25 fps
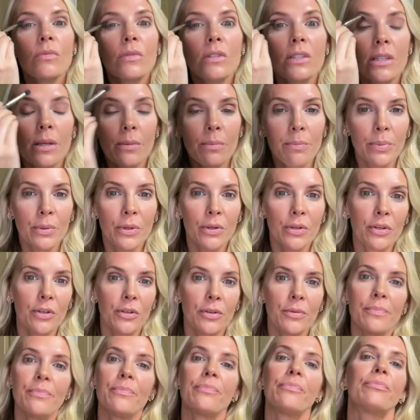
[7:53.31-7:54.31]

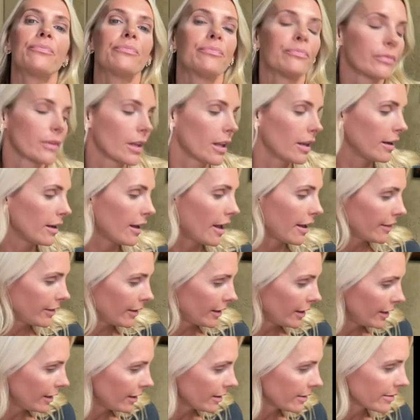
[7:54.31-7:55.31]
Simple,
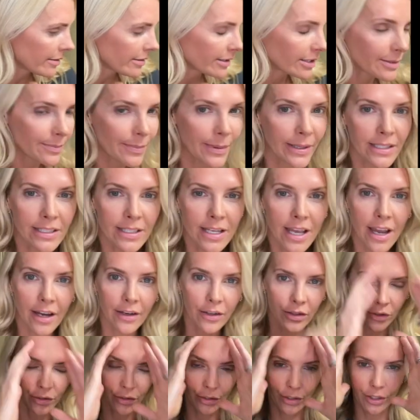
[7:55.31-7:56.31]
nothing
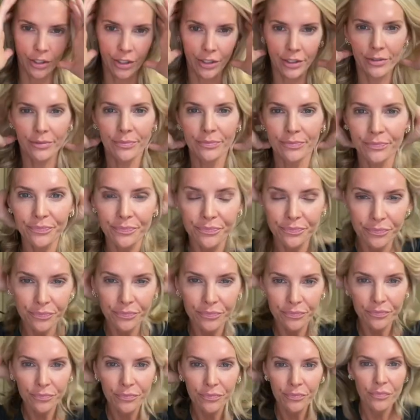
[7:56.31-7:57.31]
spectacular.
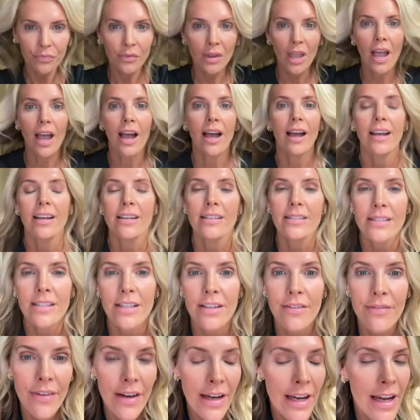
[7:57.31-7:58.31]
Eyes.
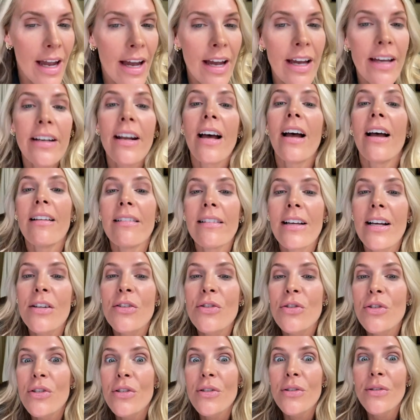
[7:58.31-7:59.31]
If I had
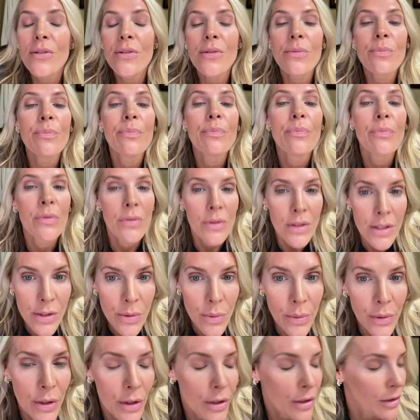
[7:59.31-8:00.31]
eyelashes, this
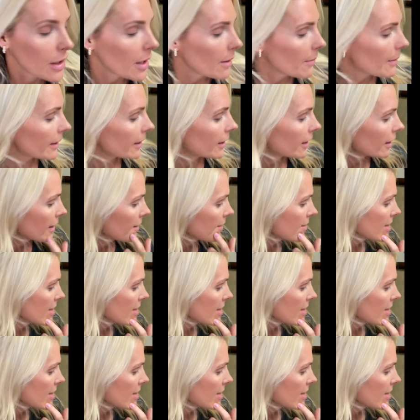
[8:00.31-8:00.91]
would look a lot better.